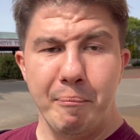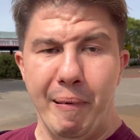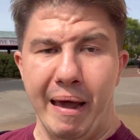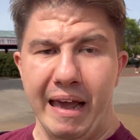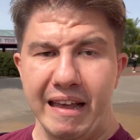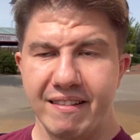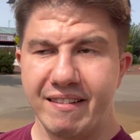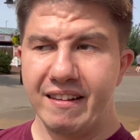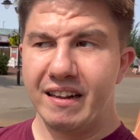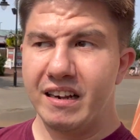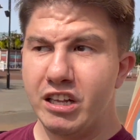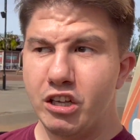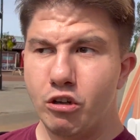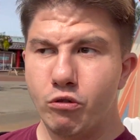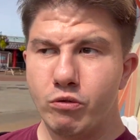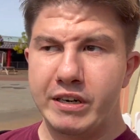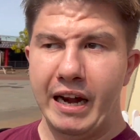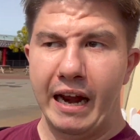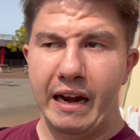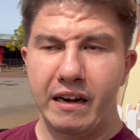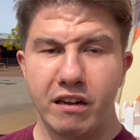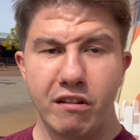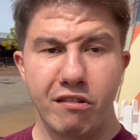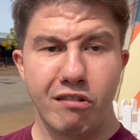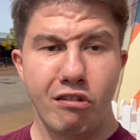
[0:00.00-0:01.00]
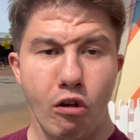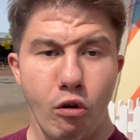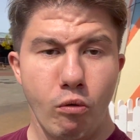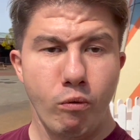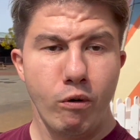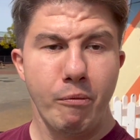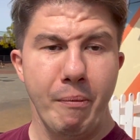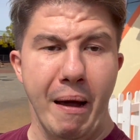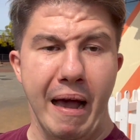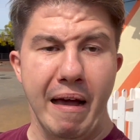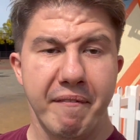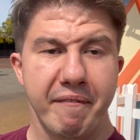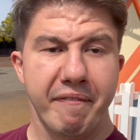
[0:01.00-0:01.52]
Basically, you checked into your
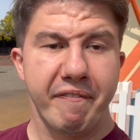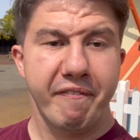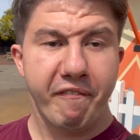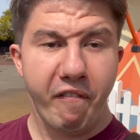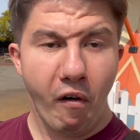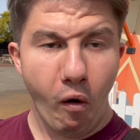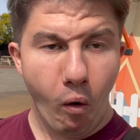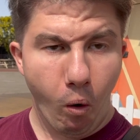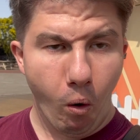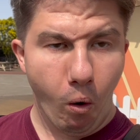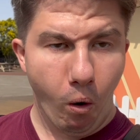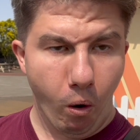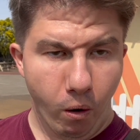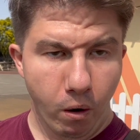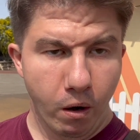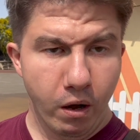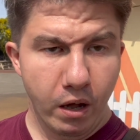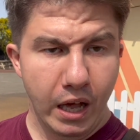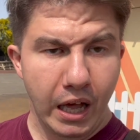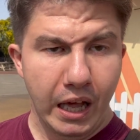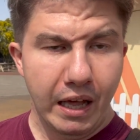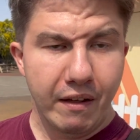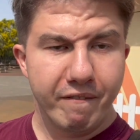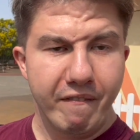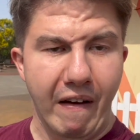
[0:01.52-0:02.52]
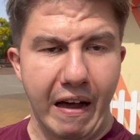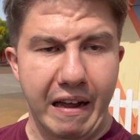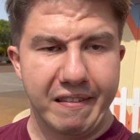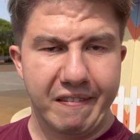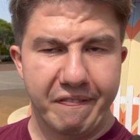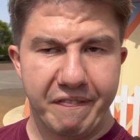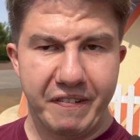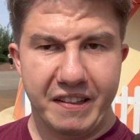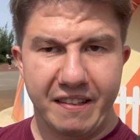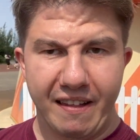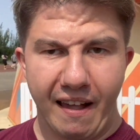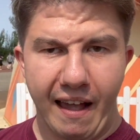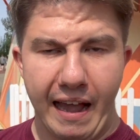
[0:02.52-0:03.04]
room at four. So that's
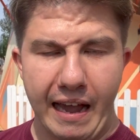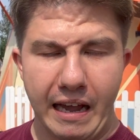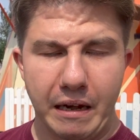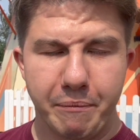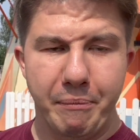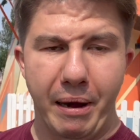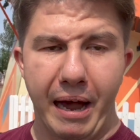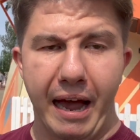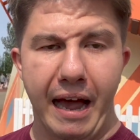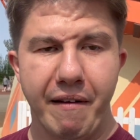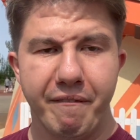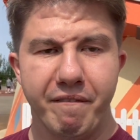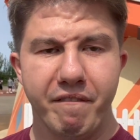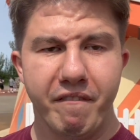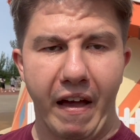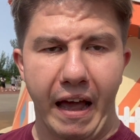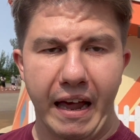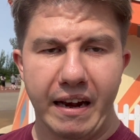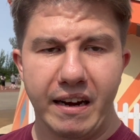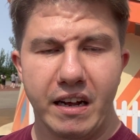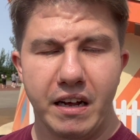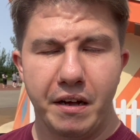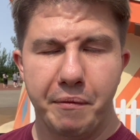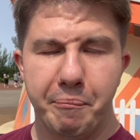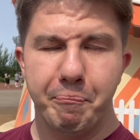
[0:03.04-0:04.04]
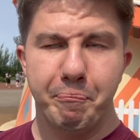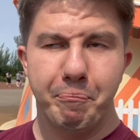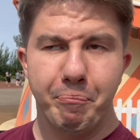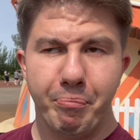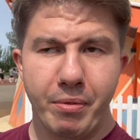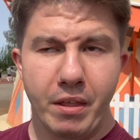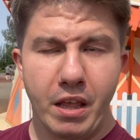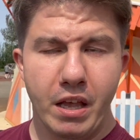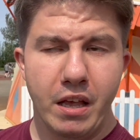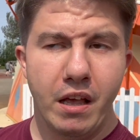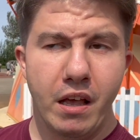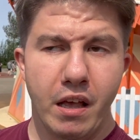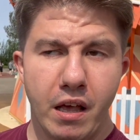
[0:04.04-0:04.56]
the time. And then um,
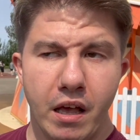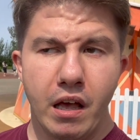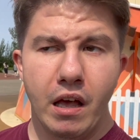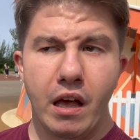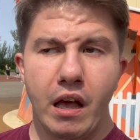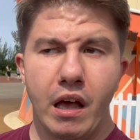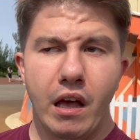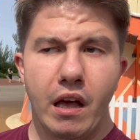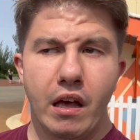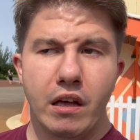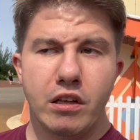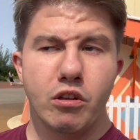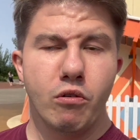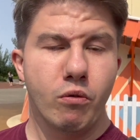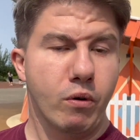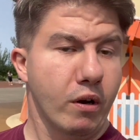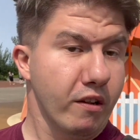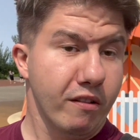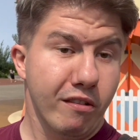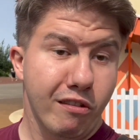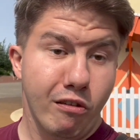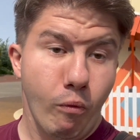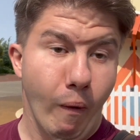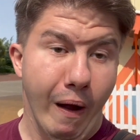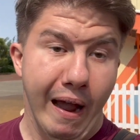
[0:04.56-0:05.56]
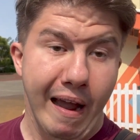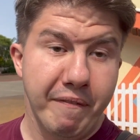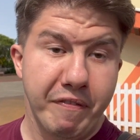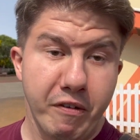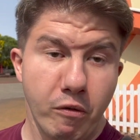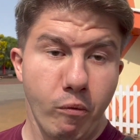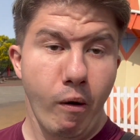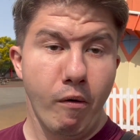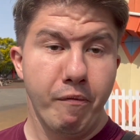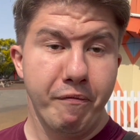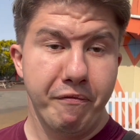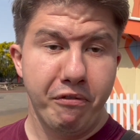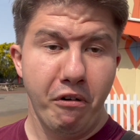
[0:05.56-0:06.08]
you can do whatever you
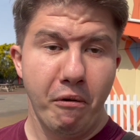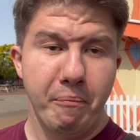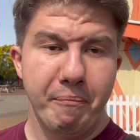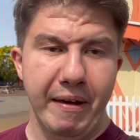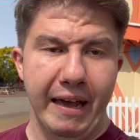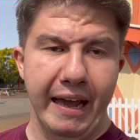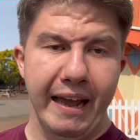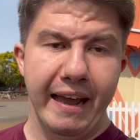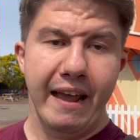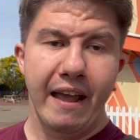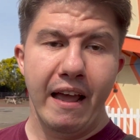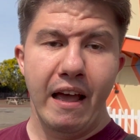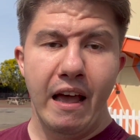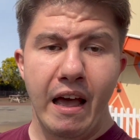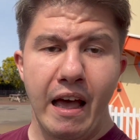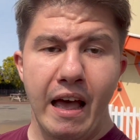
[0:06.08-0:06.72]
want from there.